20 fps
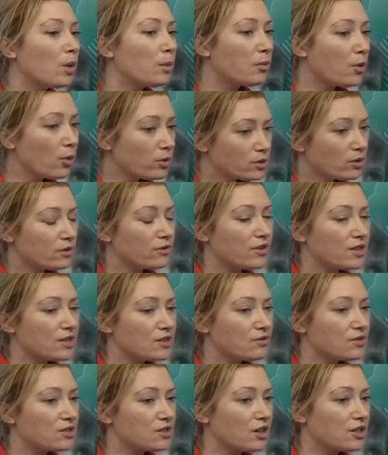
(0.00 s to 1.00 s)
we brought all of
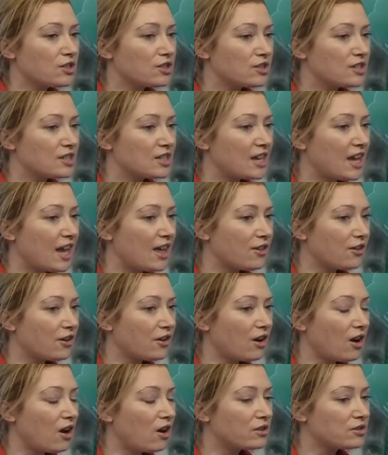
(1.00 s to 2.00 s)
these researchers
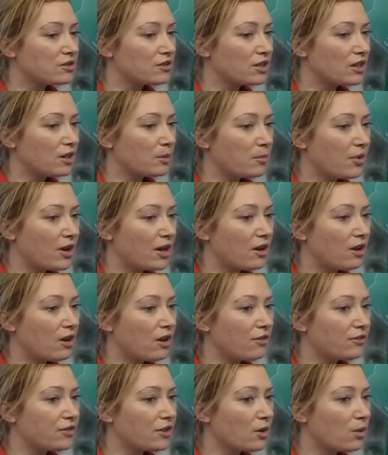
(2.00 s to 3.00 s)
together under the umbrella
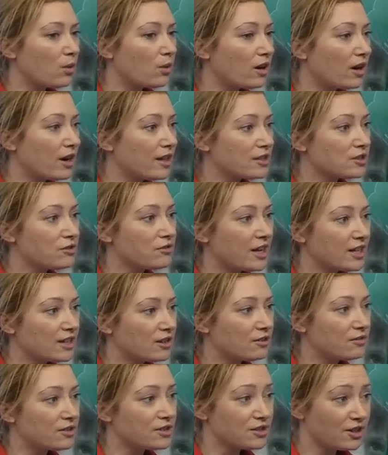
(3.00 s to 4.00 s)
of the All-Ireland
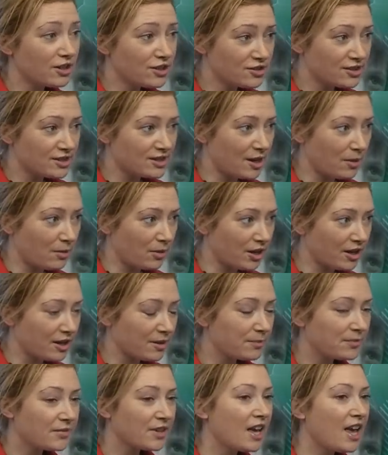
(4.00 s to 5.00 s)
Retinal Researchers Network.